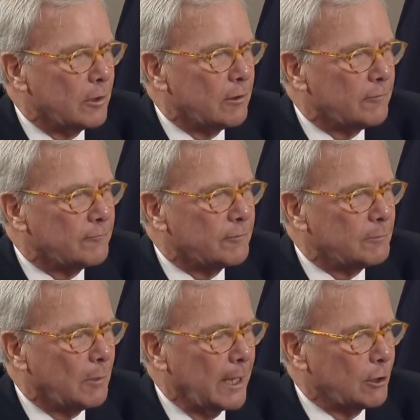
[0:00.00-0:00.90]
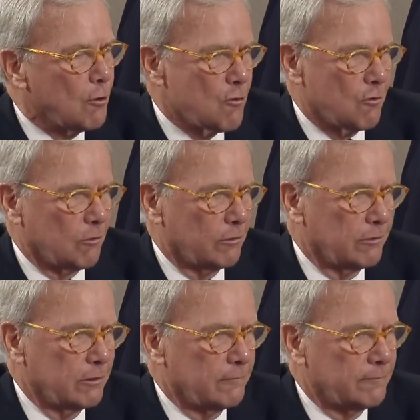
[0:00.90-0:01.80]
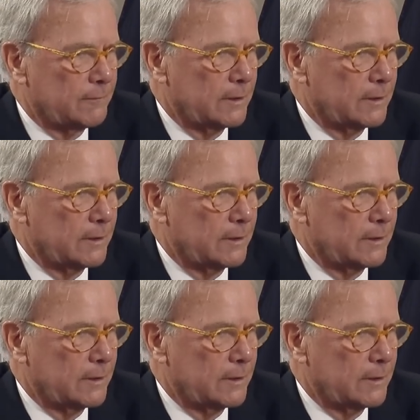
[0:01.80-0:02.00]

of my cohort of